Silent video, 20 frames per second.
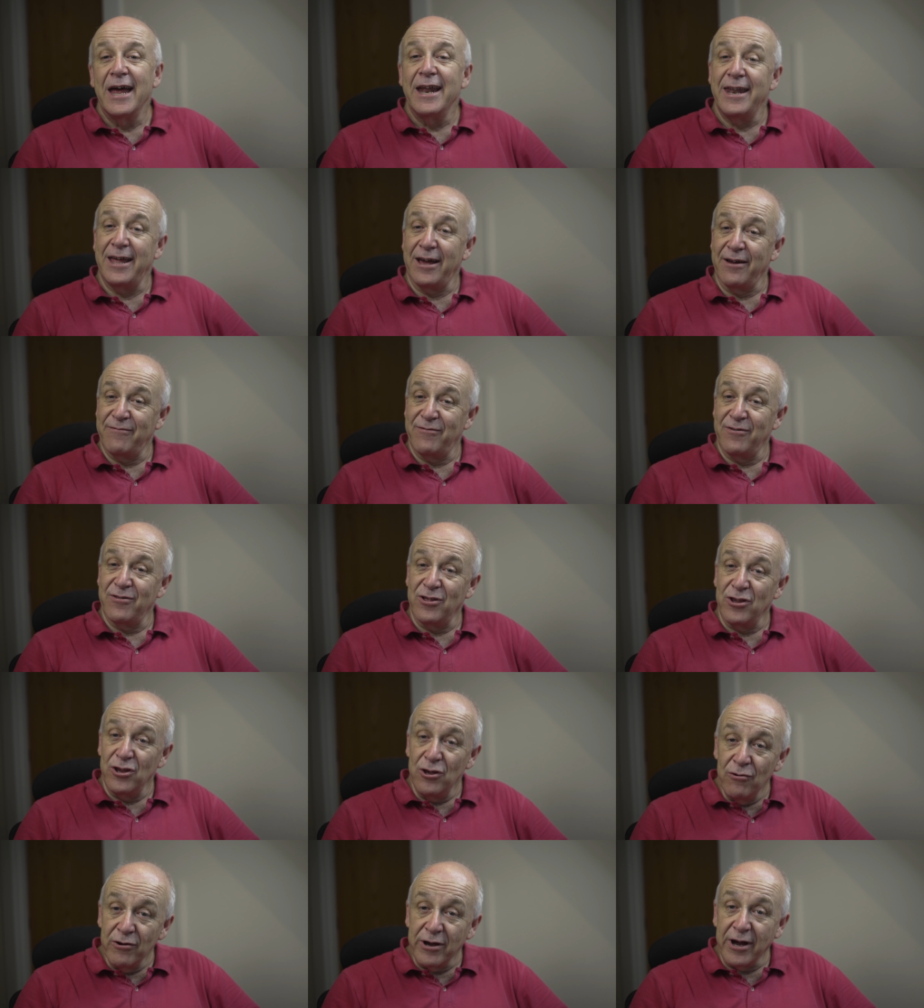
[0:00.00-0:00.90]
Now for the
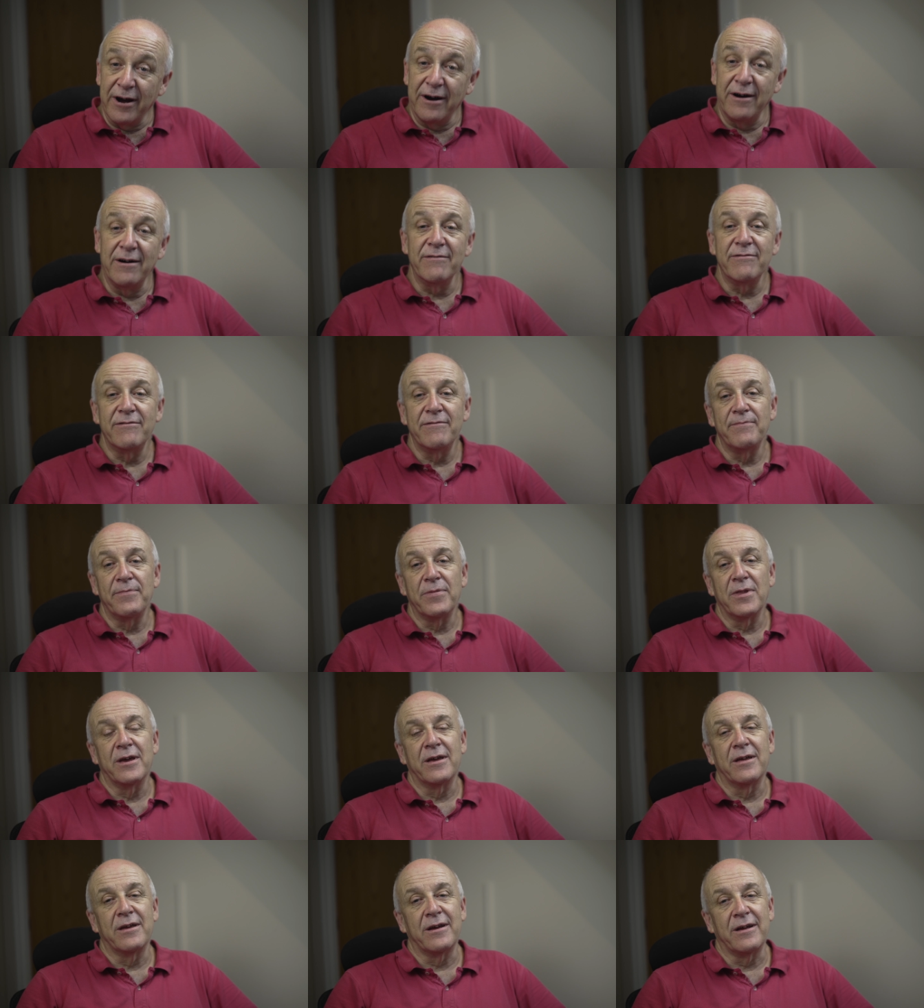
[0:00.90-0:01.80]
new cars
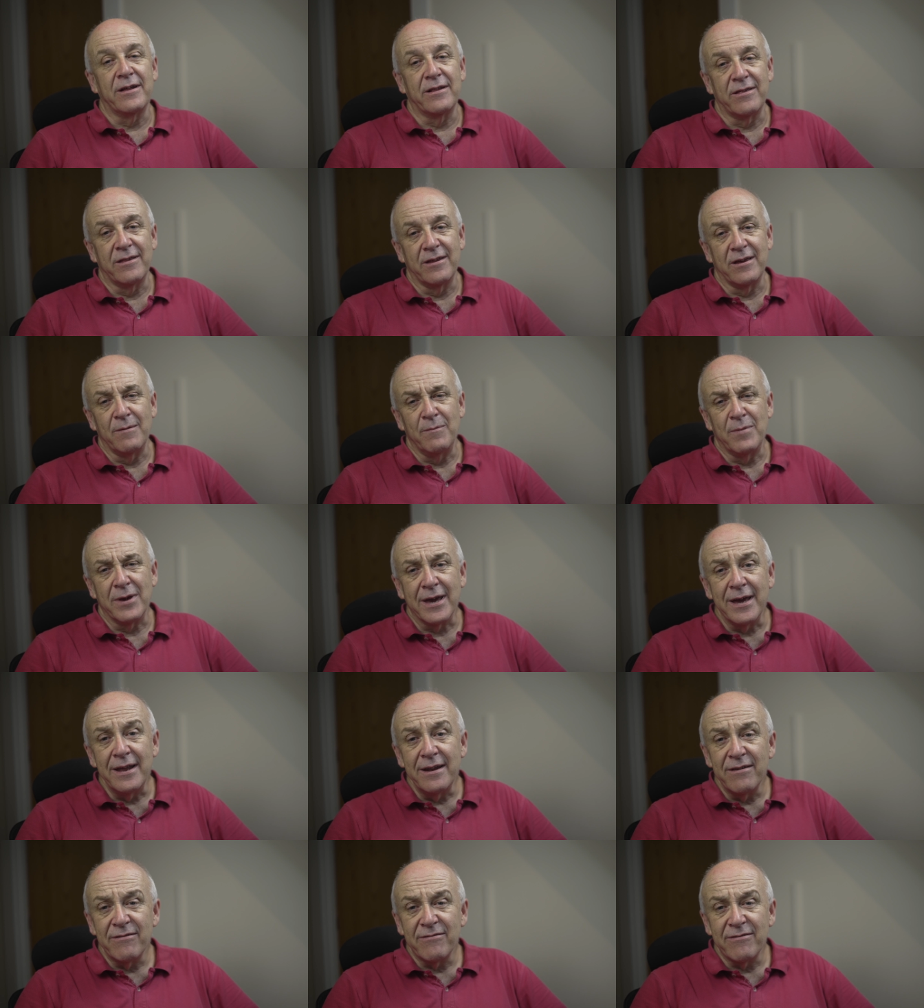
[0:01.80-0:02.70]
and the
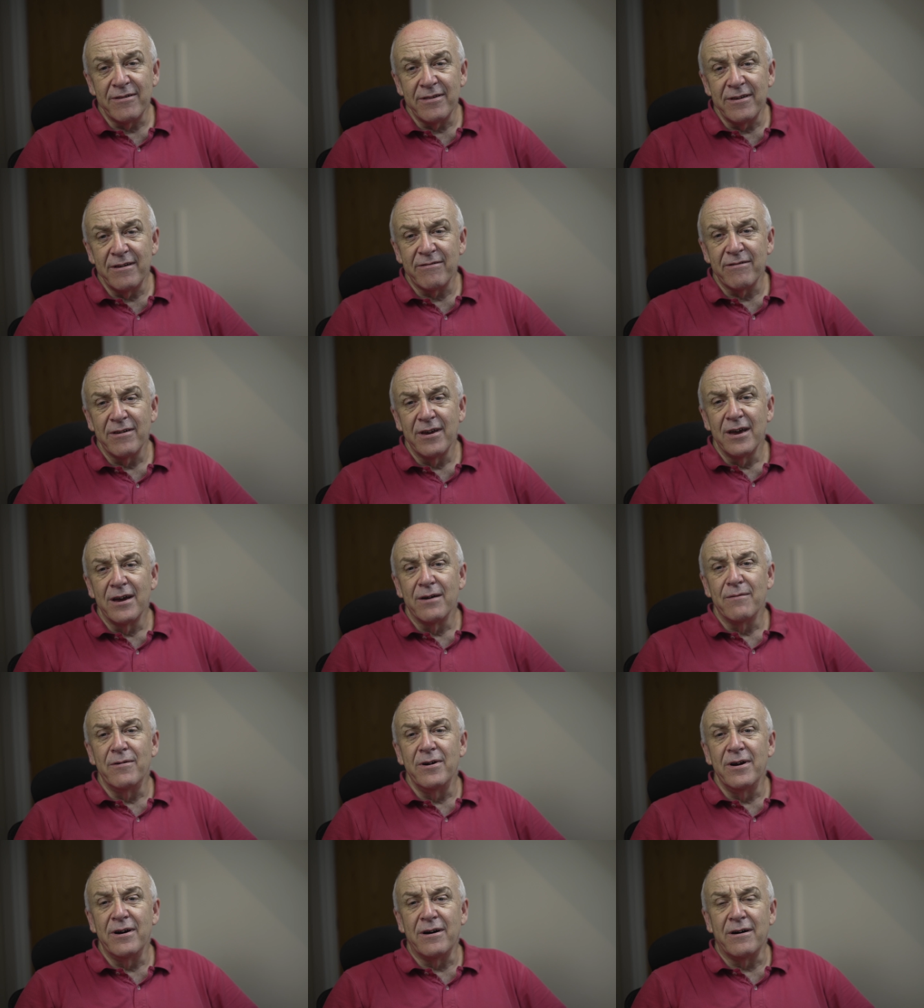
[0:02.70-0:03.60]
beginners to this,
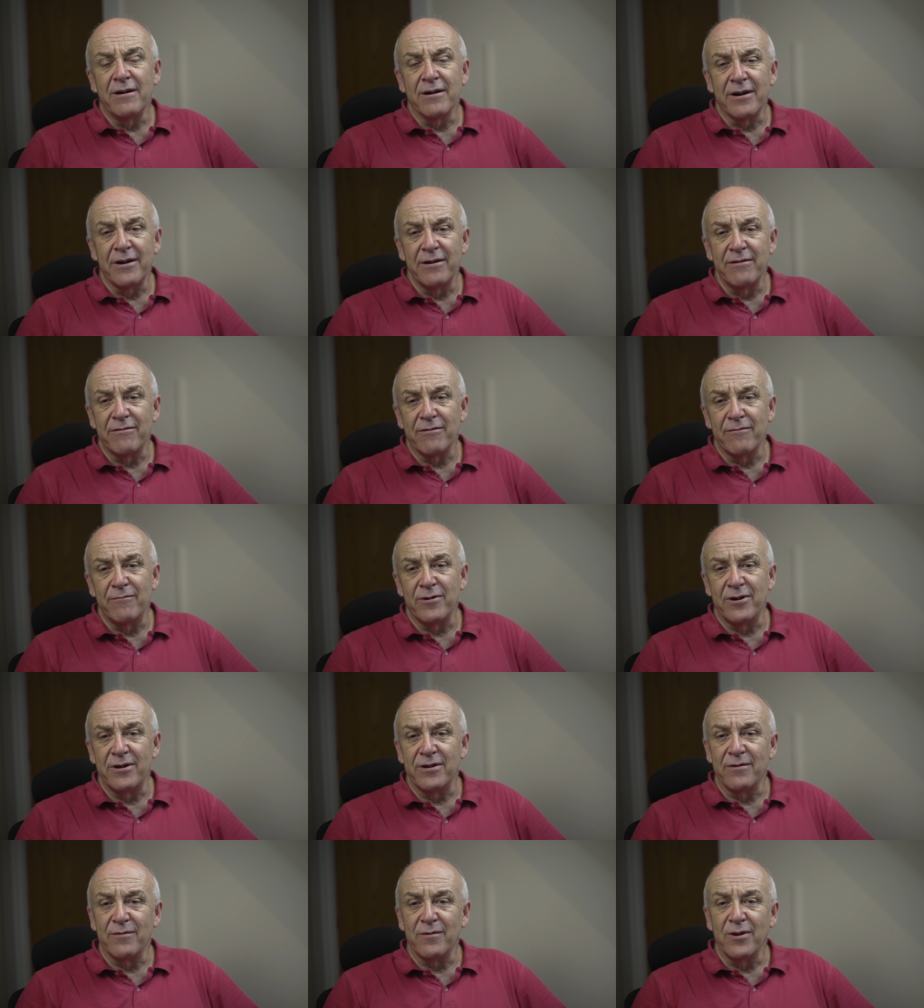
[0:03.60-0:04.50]
we are going to
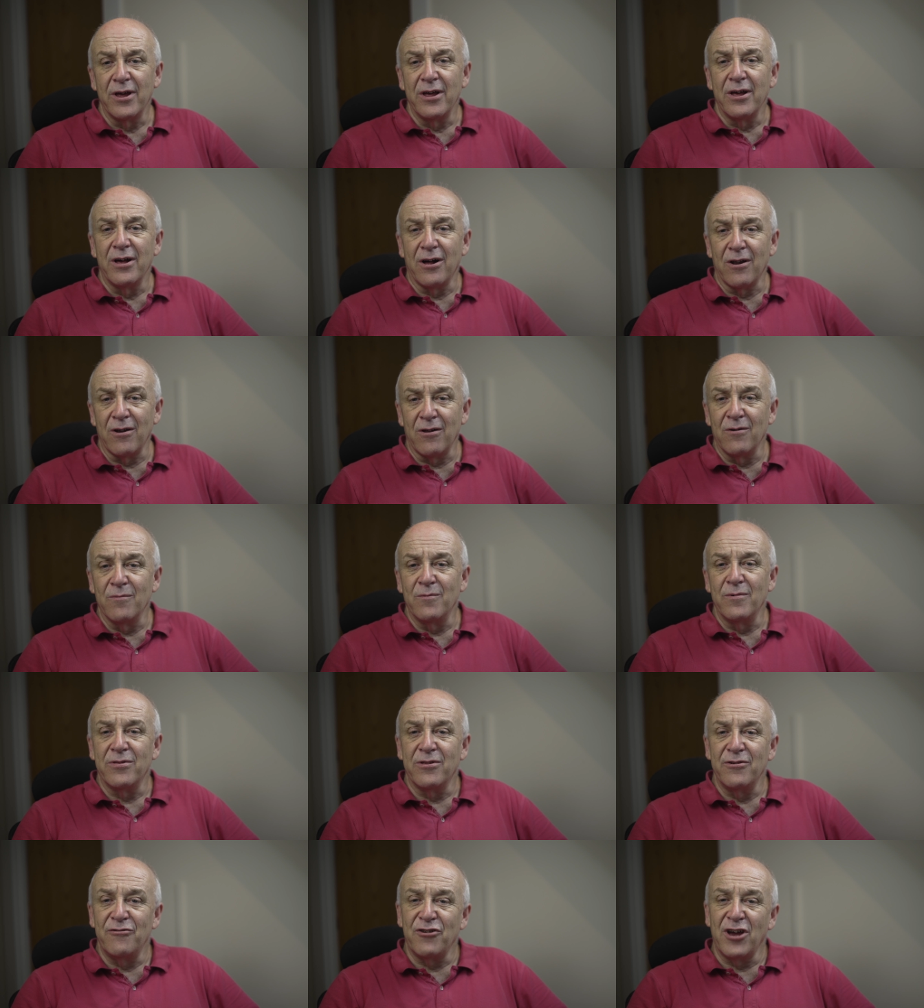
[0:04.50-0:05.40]
run, along
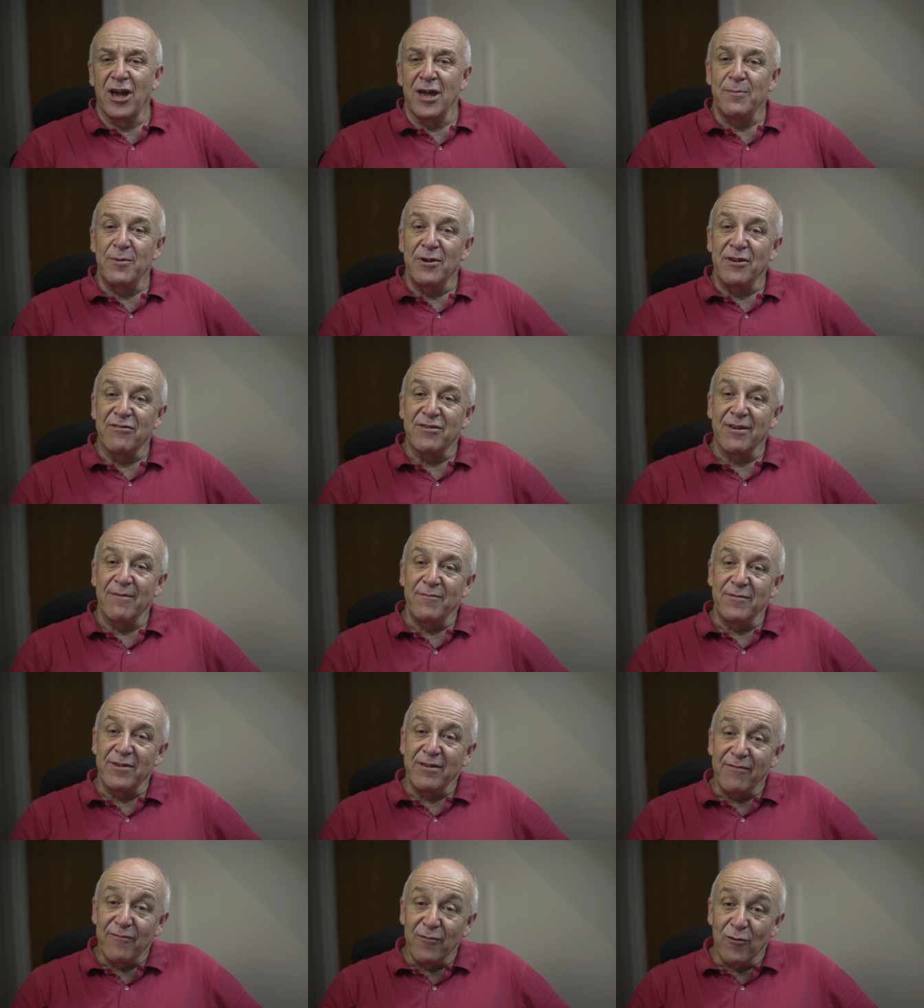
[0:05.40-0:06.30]
with the
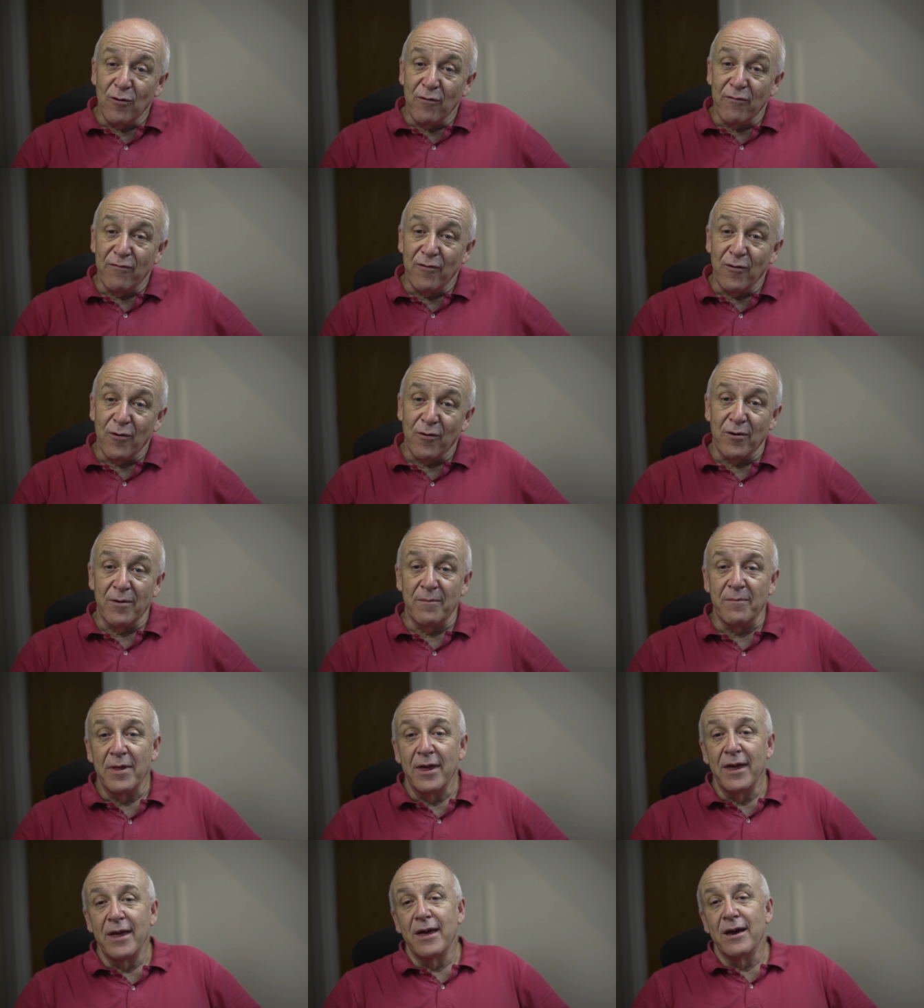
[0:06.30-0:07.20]
JB74
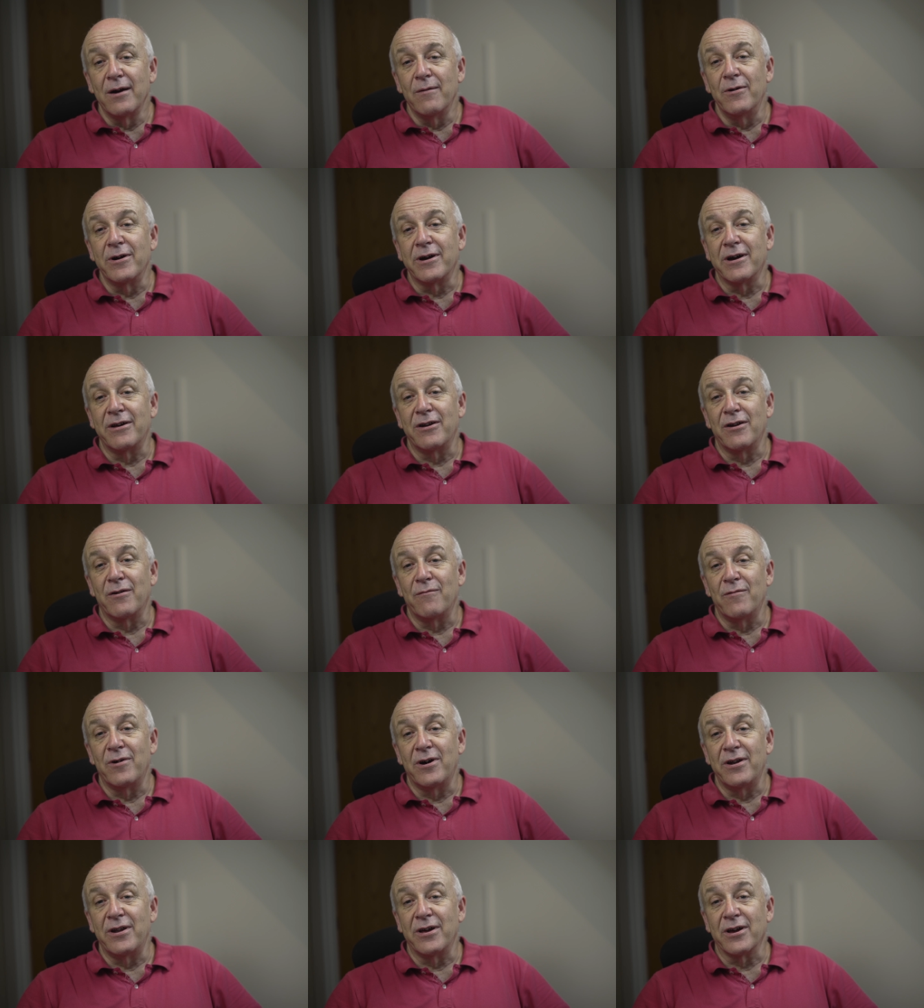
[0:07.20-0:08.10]
forum, we're going to
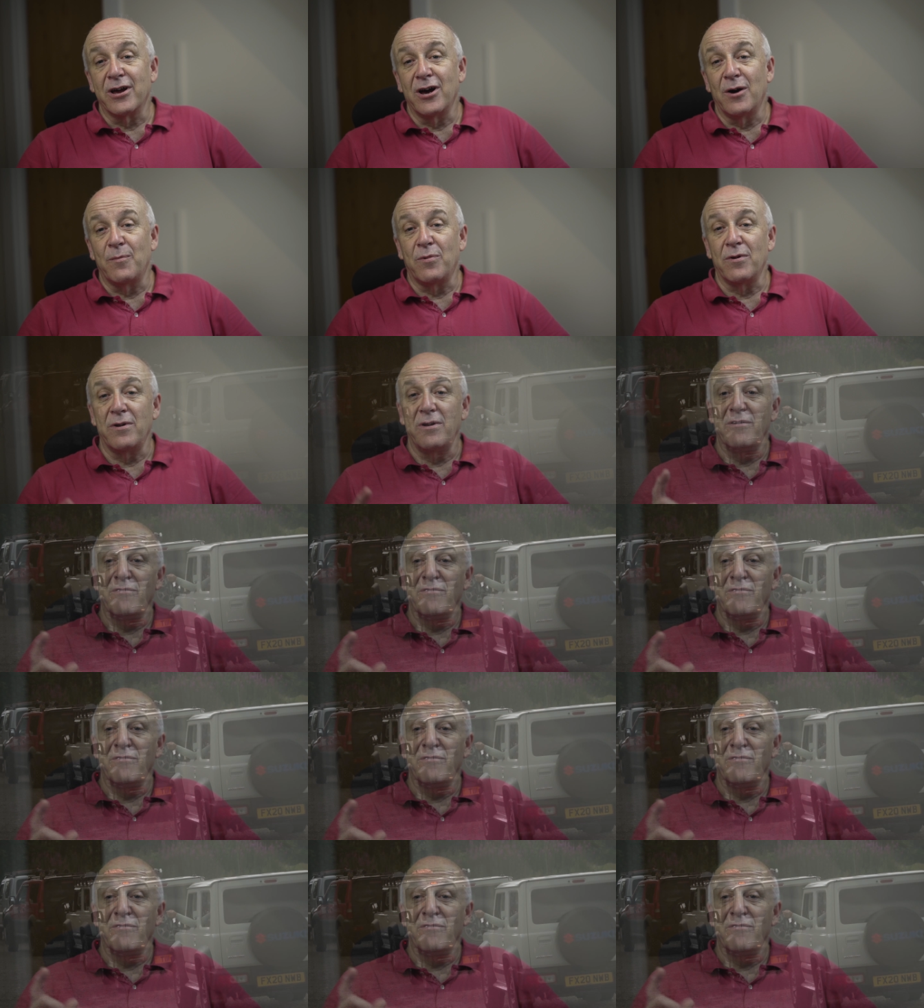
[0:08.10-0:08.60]
run a couple